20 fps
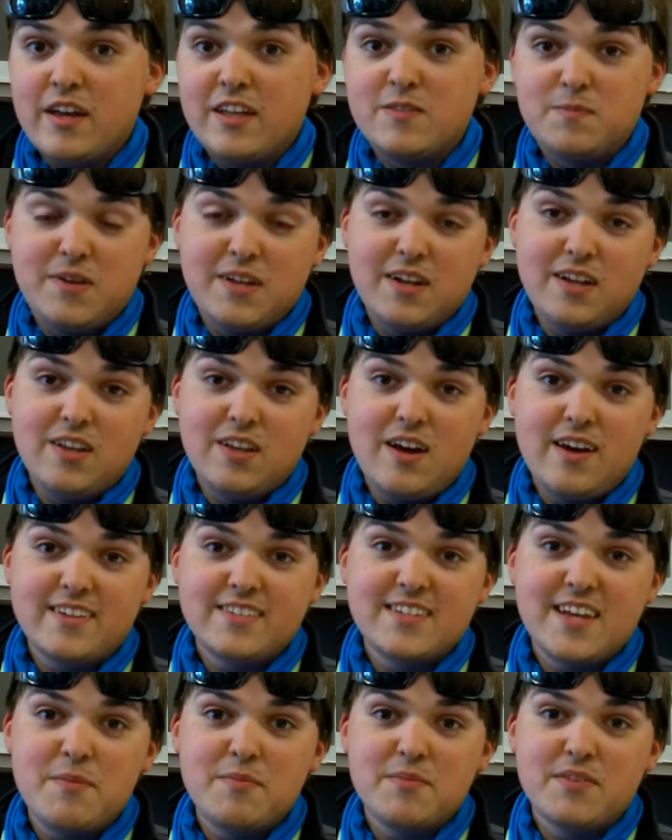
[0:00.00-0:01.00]
It's been a
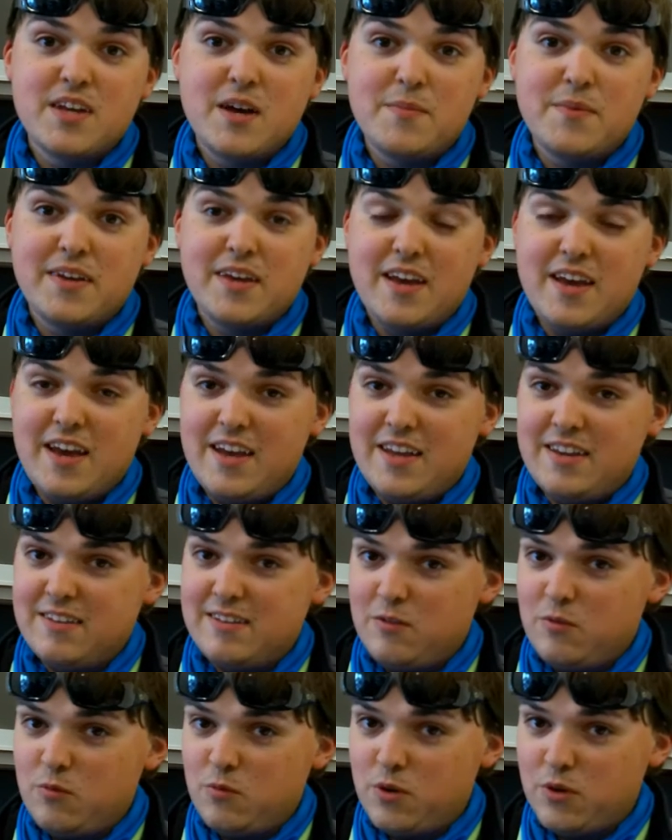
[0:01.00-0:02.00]
long time coming,
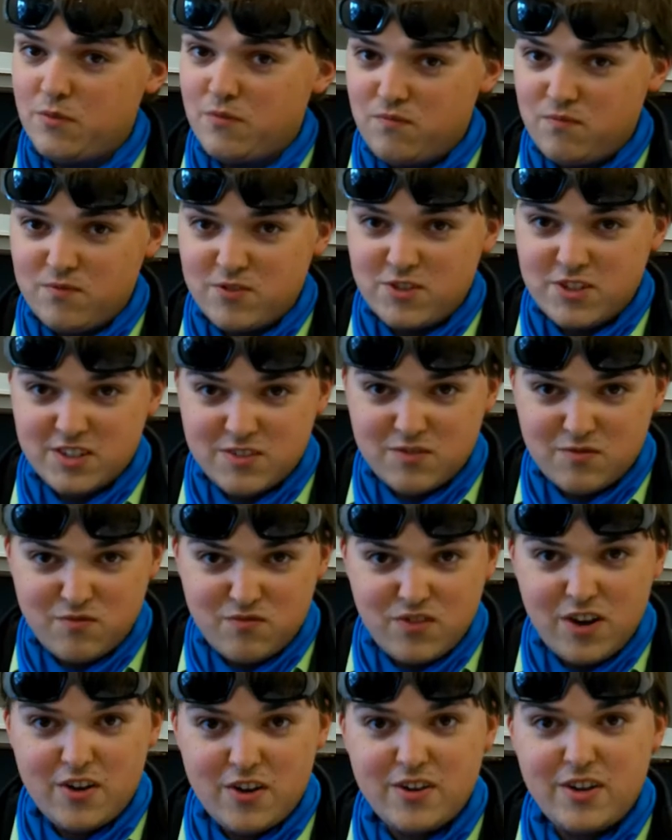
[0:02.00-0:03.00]
and we're just
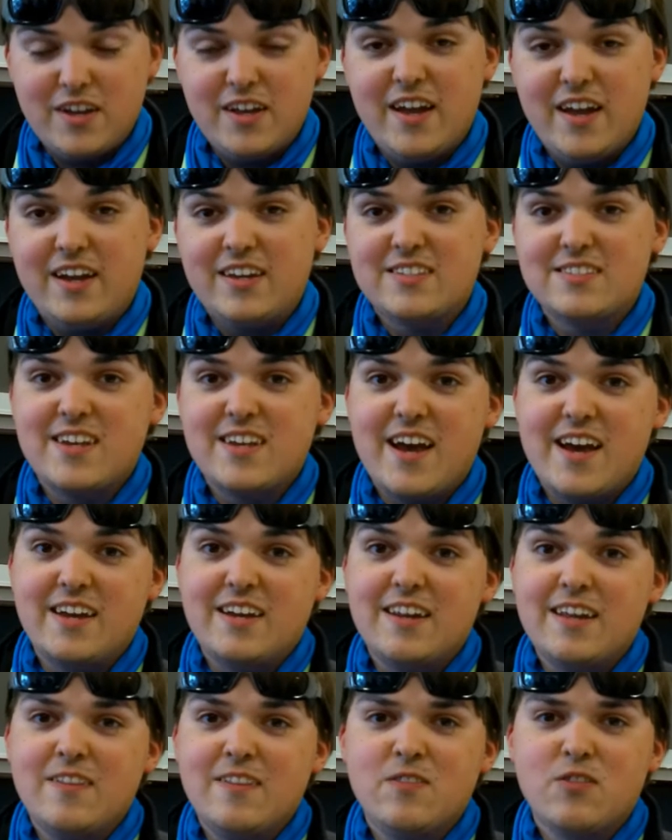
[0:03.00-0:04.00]
very
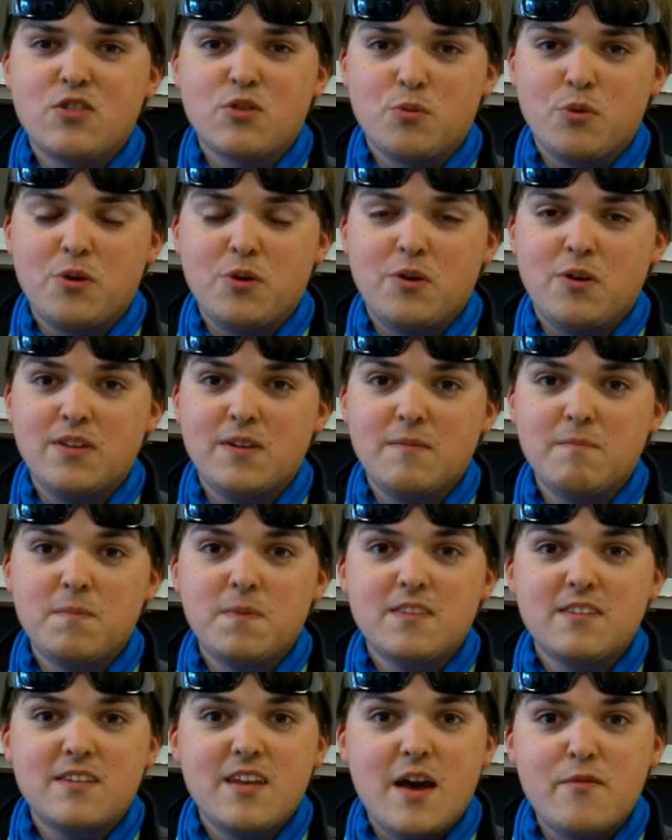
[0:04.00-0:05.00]
excited and thrilled
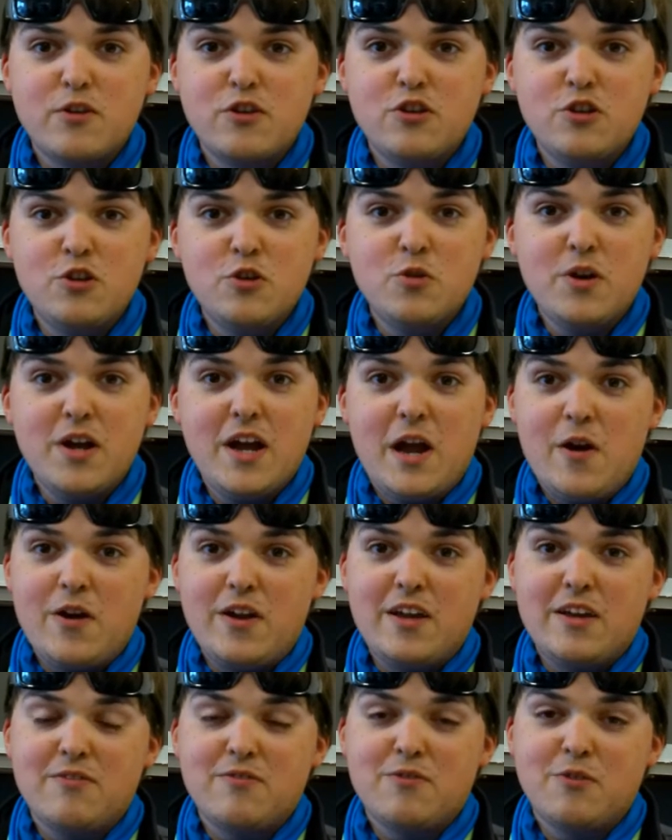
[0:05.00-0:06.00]
to have a new
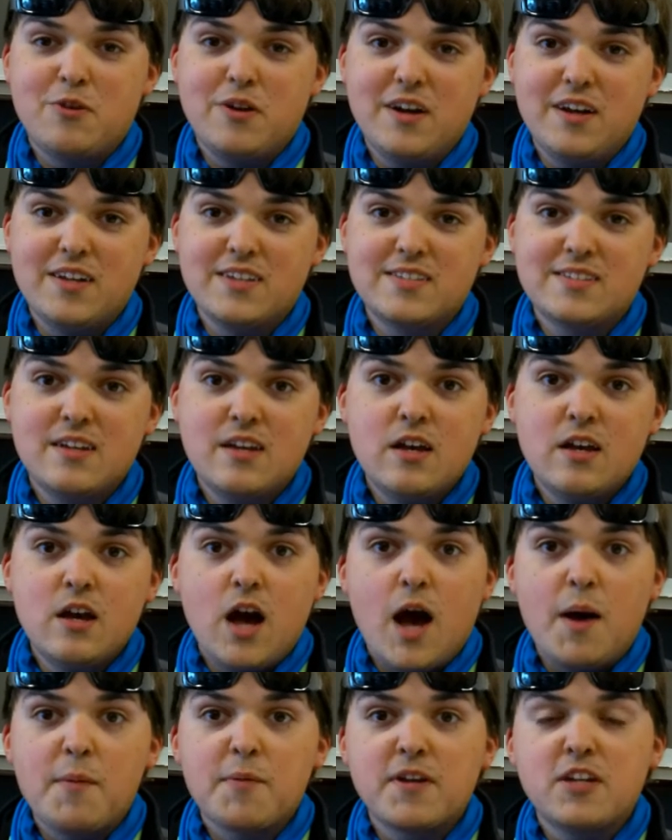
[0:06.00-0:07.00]
area for us.
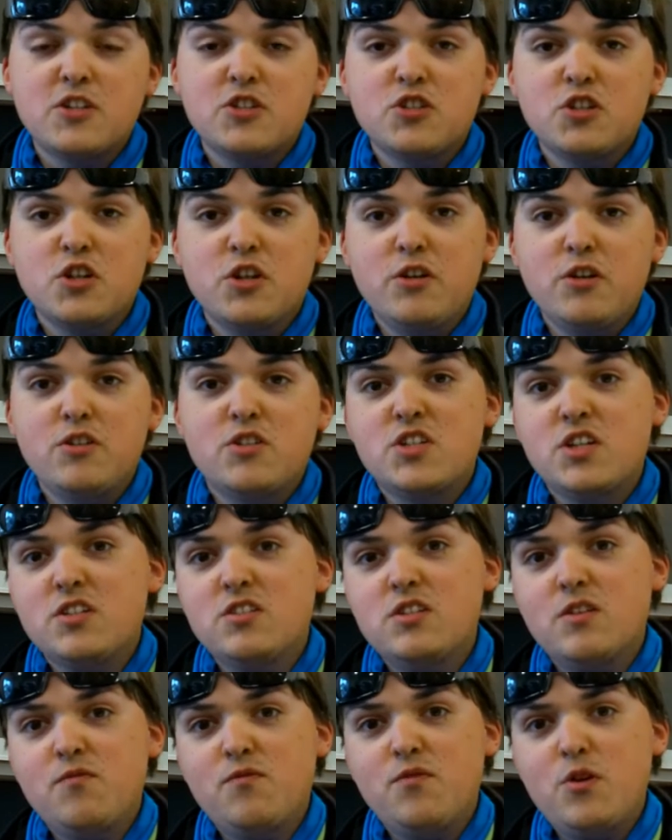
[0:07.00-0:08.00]
I'm going to show you
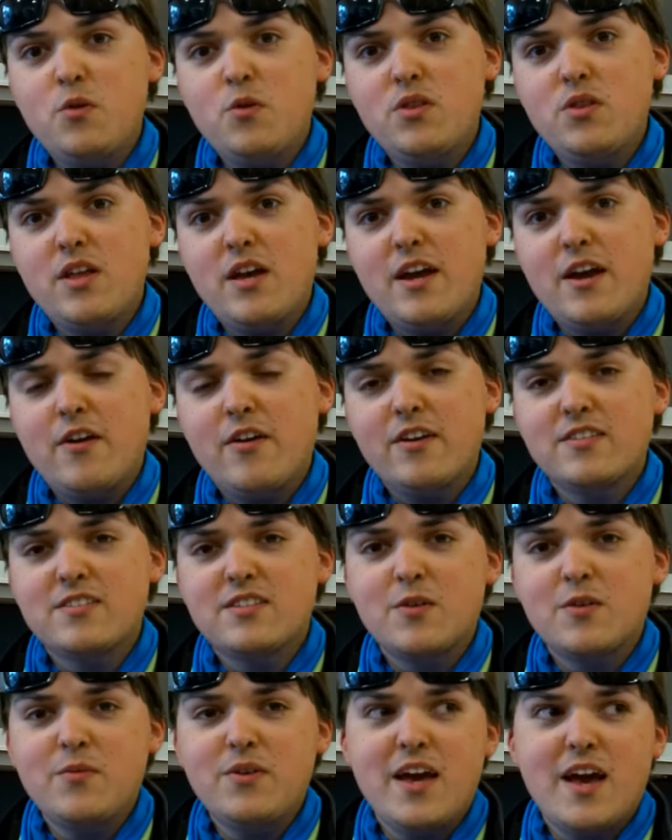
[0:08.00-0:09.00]
just a few of the
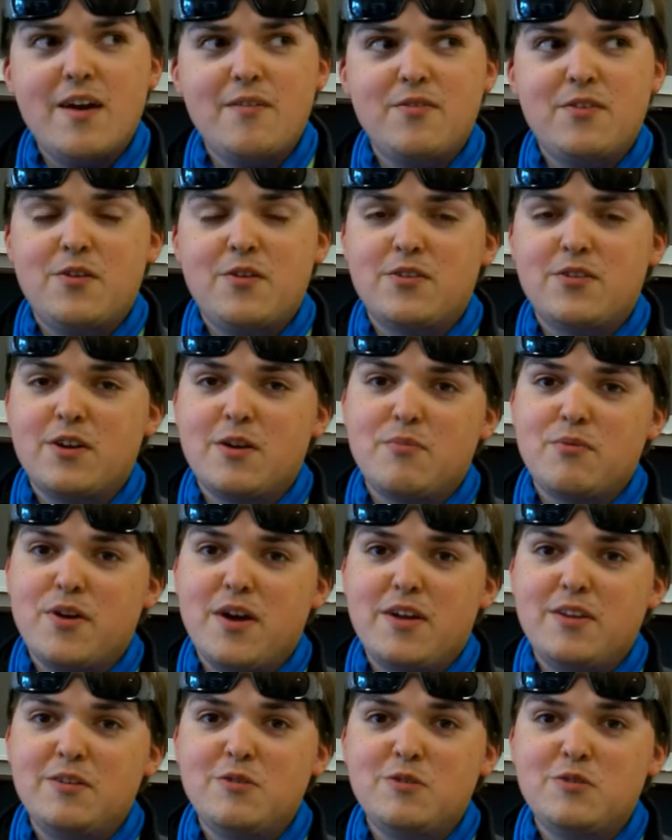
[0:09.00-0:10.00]
areas that we have here at our
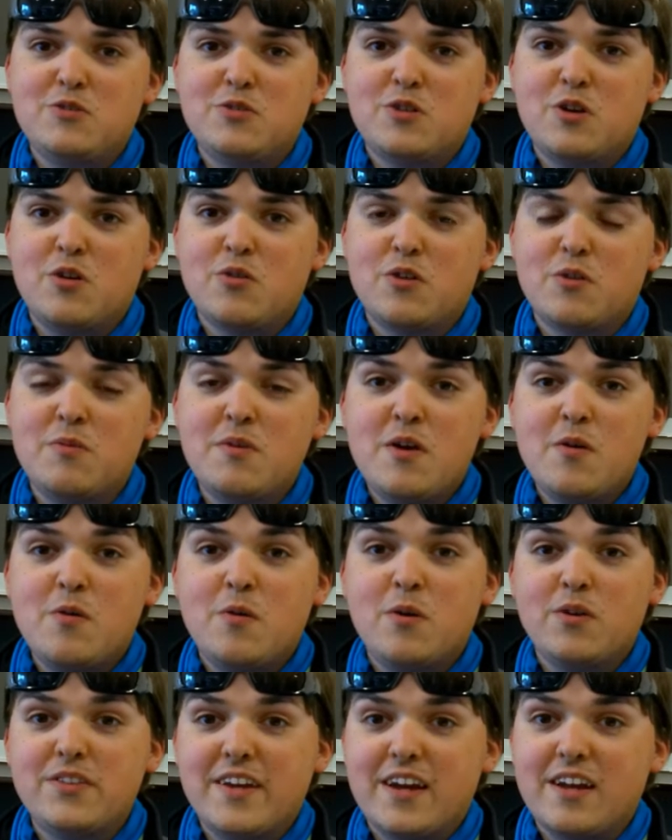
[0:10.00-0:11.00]
brand new showroom
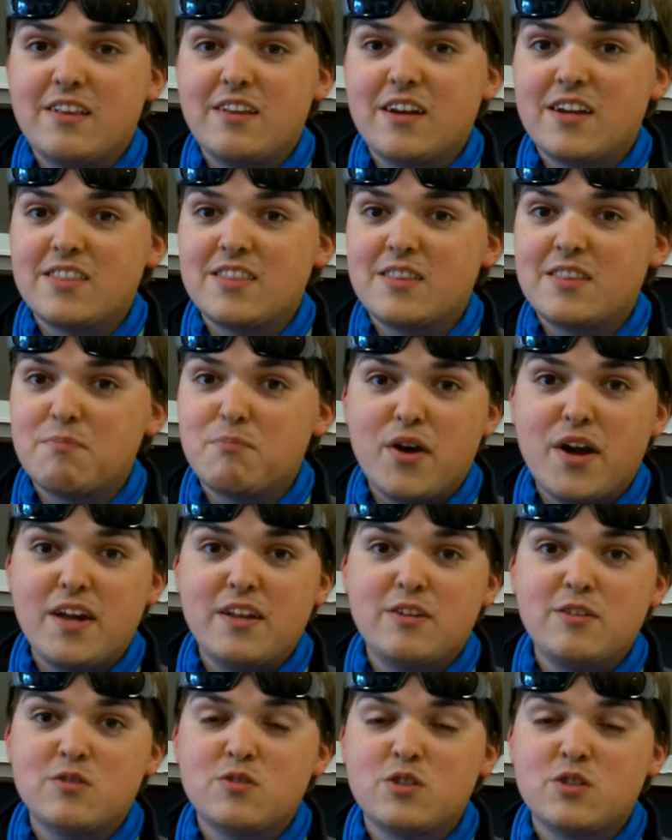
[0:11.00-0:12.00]
We'll take a look at the
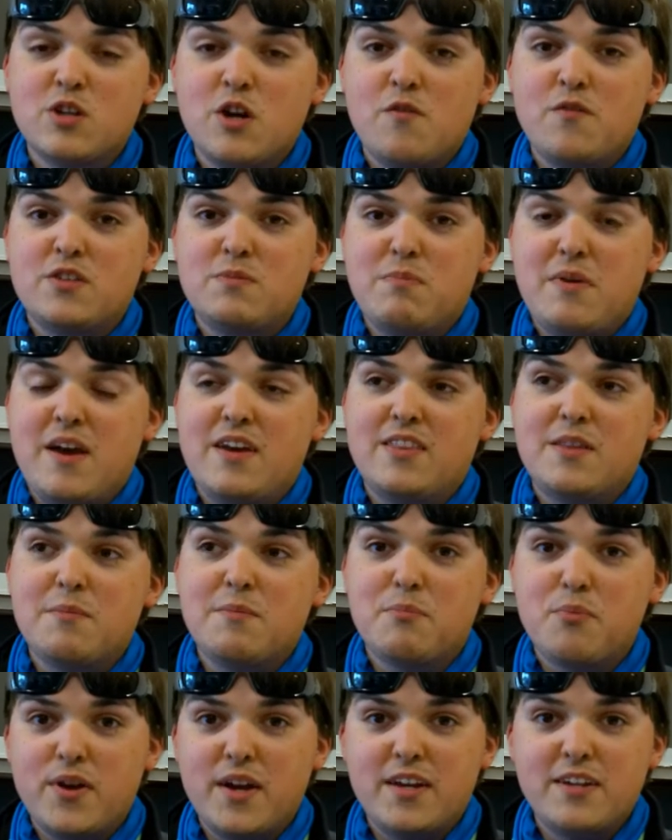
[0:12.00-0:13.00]
brand new service bay,
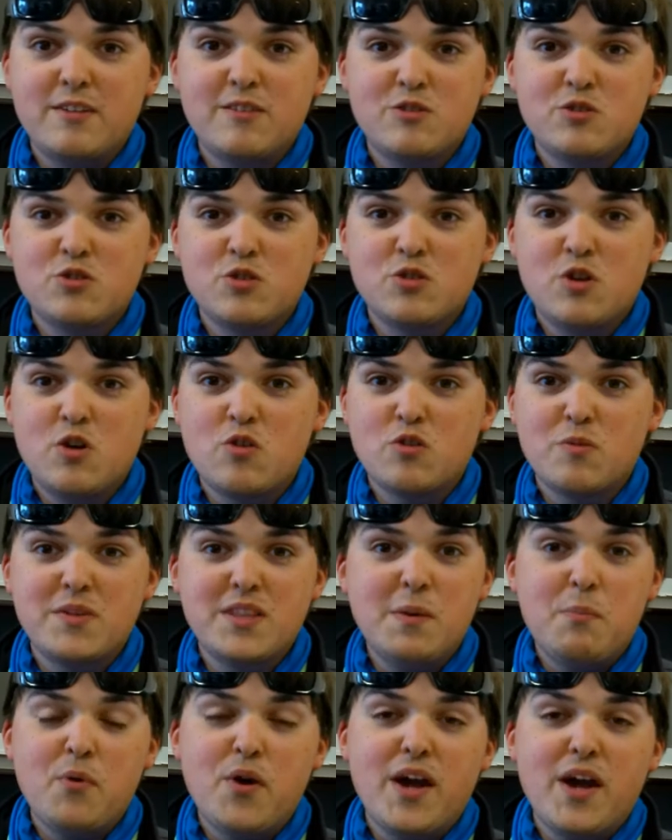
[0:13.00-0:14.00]
the brand new showroom,
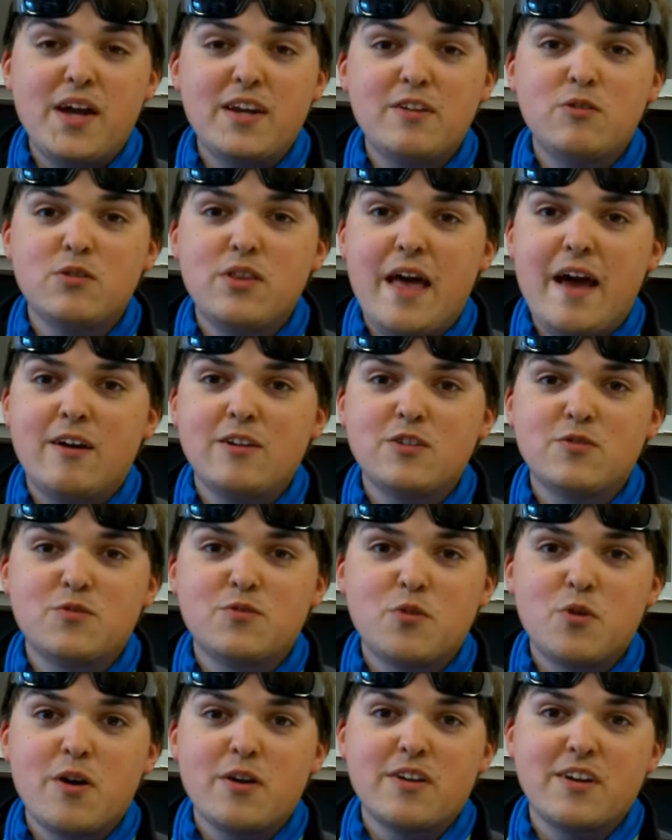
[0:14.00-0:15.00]
and the brand new lounge
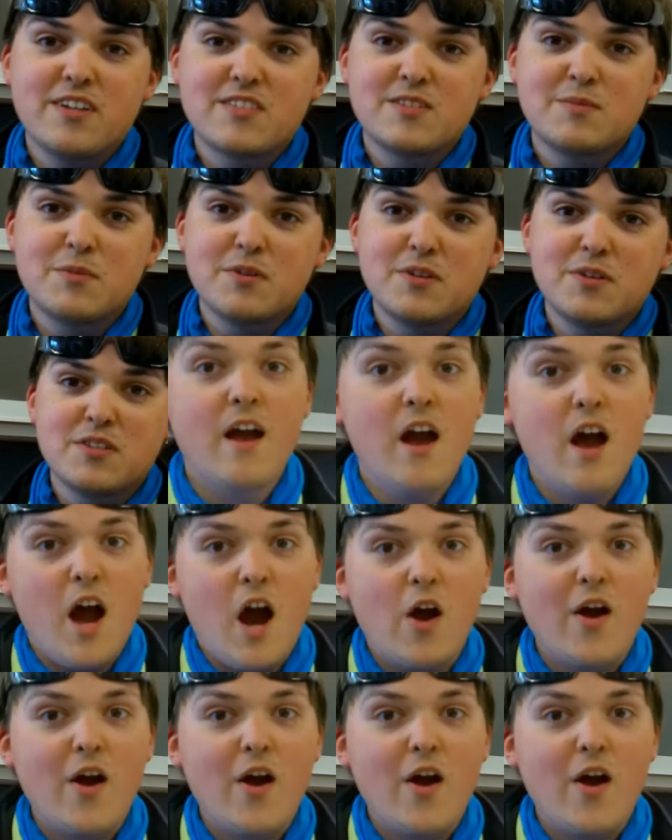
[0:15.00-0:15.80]
for our customers.